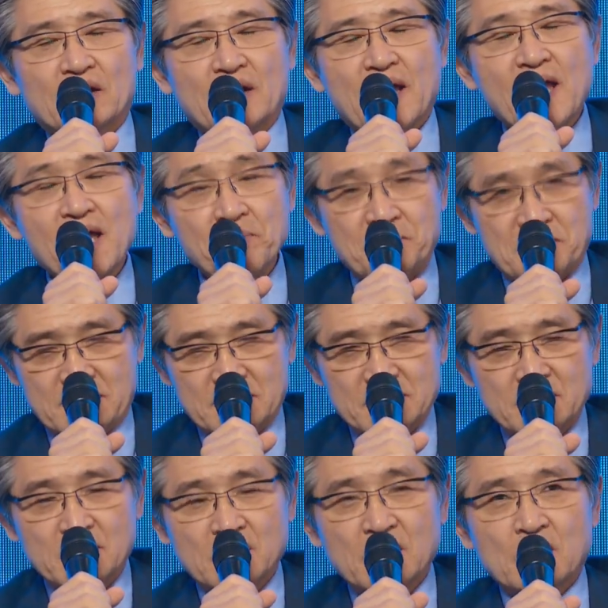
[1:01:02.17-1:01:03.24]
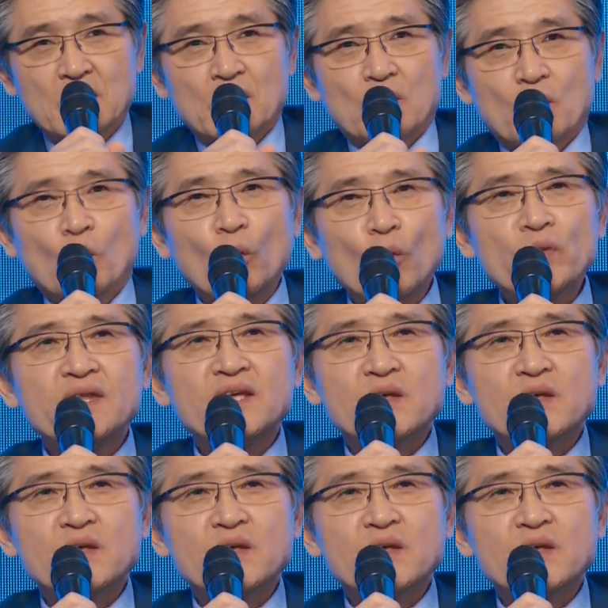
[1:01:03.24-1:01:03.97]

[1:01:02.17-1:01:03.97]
happen only